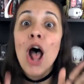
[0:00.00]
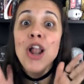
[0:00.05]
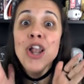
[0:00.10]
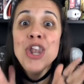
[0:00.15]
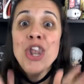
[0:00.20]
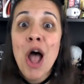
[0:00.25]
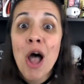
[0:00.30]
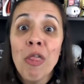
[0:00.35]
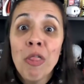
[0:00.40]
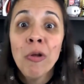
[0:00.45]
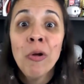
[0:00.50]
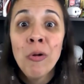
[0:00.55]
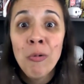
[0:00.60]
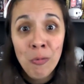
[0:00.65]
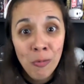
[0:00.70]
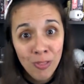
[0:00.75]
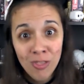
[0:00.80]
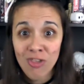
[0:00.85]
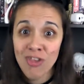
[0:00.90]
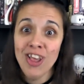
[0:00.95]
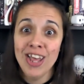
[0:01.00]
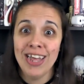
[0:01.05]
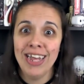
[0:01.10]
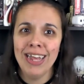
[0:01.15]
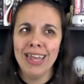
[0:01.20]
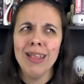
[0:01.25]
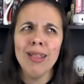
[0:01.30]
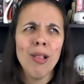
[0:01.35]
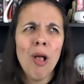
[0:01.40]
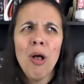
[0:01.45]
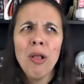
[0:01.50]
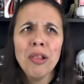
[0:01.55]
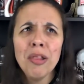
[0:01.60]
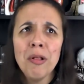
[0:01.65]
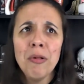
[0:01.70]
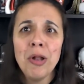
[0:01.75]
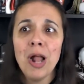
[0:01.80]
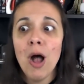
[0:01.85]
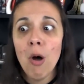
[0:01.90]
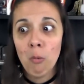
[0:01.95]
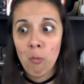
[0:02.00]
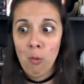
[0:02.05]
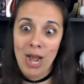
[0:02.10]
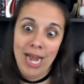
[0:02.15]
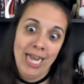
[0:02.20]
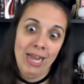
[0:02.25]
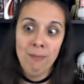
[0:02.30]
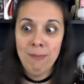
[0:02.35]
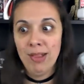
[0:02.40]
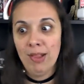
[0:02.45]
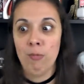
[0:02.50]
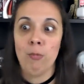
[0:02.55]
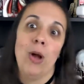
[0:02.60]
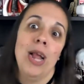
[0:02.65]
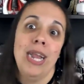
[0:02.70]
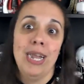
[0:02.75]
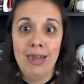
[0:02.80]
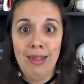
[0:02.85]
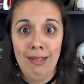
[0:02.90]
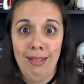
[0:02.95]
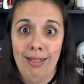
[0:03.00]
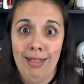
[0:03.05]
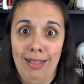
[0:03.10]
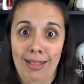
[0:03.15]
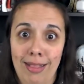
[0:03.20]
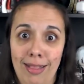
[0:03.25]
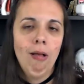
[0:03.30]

another cool chick, is also not Whitey Miss Whiteness.